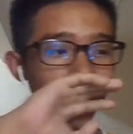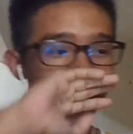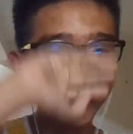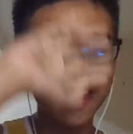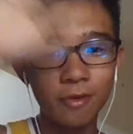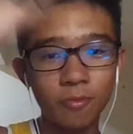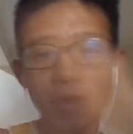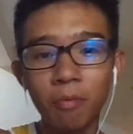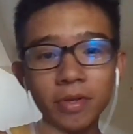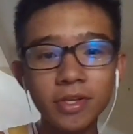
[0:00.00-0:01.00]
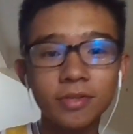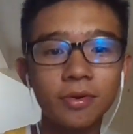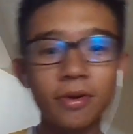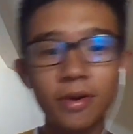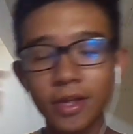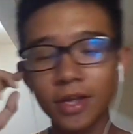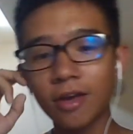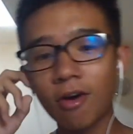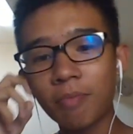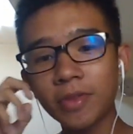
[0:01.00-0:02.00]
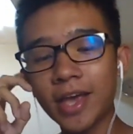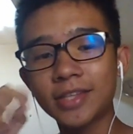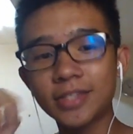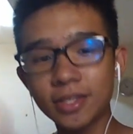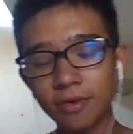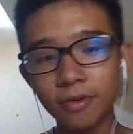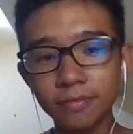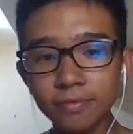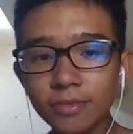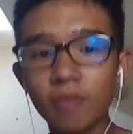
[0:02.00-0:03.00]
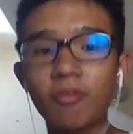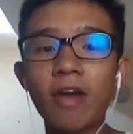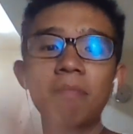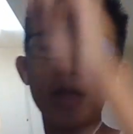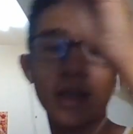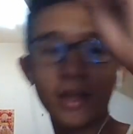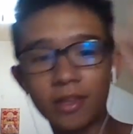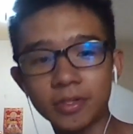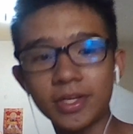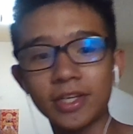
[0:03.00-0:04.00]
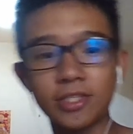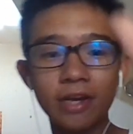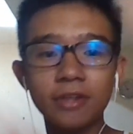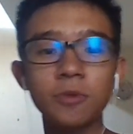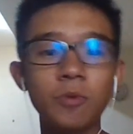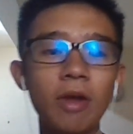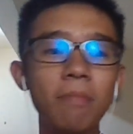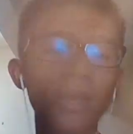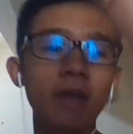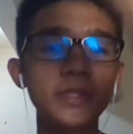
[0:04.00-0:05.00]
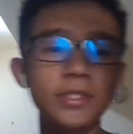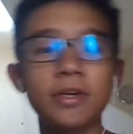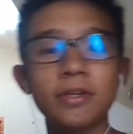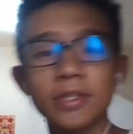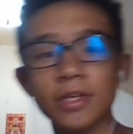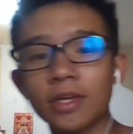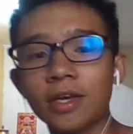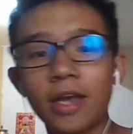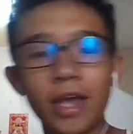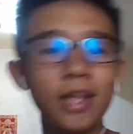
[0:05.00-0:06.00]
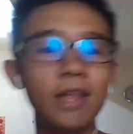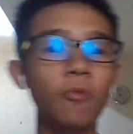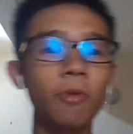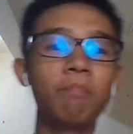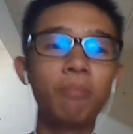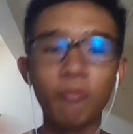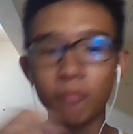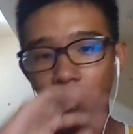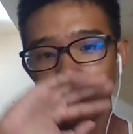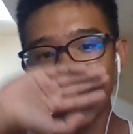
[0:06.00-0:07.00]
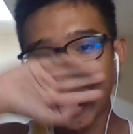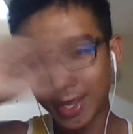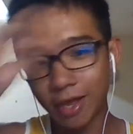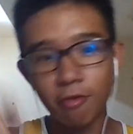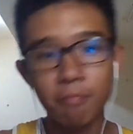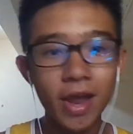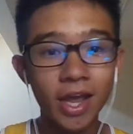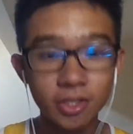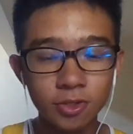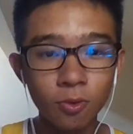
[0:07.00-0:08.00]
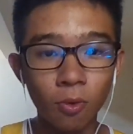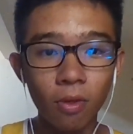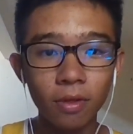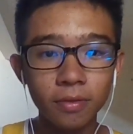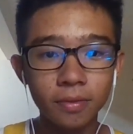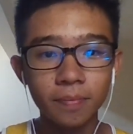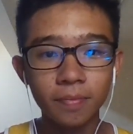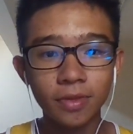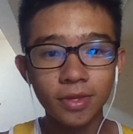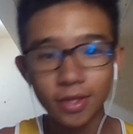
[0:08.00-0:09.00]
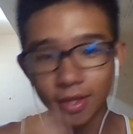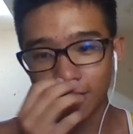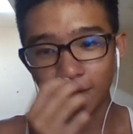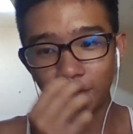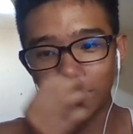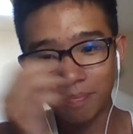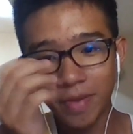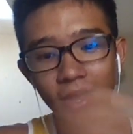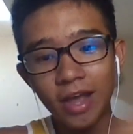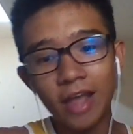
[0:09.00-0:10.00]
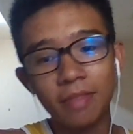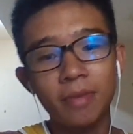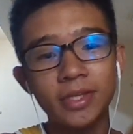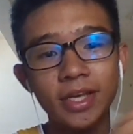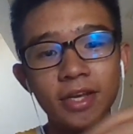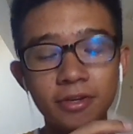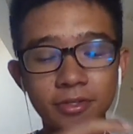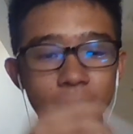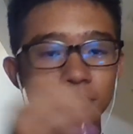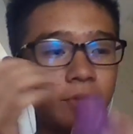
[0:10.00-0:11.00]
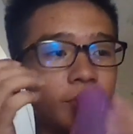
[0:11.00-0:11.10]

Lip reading: Then we opened the door, opened the exit door, ran back. There was like stairs. We ran back up the stairs, and then we're back at the school. We're back at my secondary school.